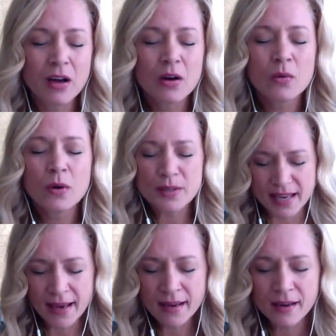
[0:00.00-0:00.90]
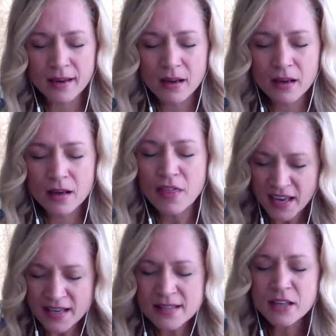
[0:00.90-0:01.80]
we would say.
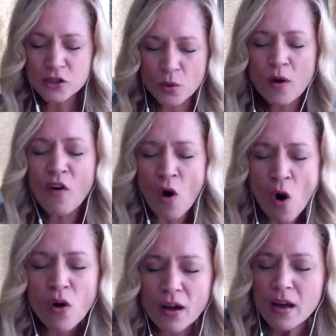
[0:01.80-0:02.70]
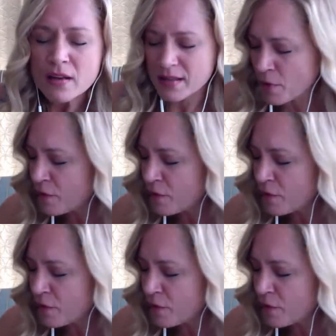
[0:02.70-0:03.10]
Things that some